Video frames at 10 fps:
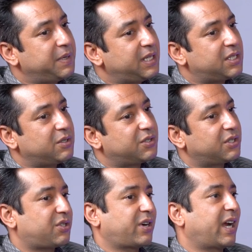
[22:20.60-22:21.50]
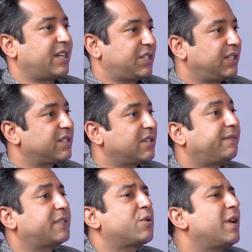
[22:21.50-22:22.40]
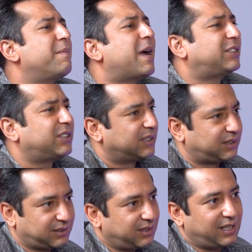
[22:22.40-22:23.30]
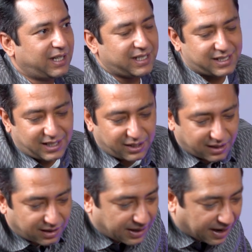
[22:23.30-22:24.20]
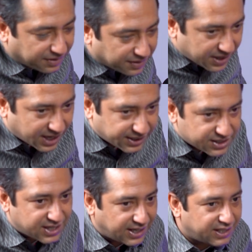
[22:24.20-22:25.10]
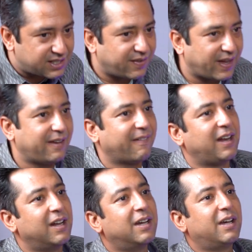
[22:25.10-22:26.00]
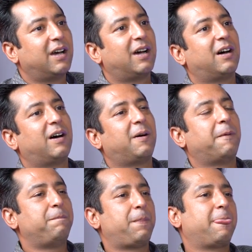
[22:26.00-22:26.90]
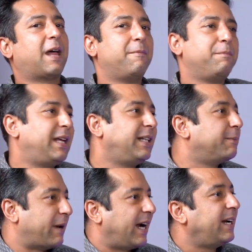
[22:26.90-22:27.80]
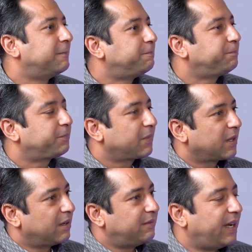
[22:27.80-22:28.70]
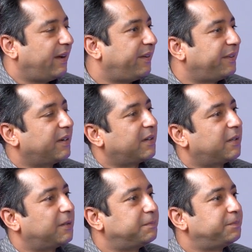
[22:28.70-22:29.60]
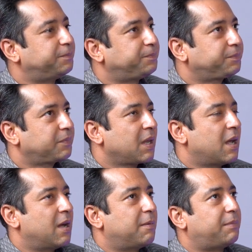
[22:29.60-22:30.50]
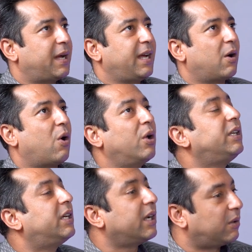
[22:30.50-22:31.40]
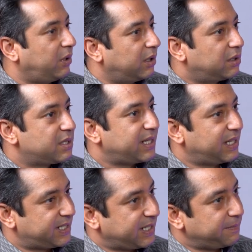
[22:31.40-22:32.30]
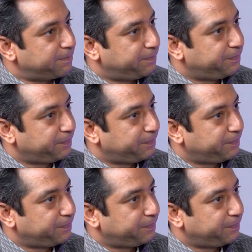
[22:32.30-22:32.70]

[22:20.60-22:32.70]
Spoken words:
means you're just scratching the surface. So imagine this. Let's say everyone understand this very well. I'm being the brand where my on-ground sales team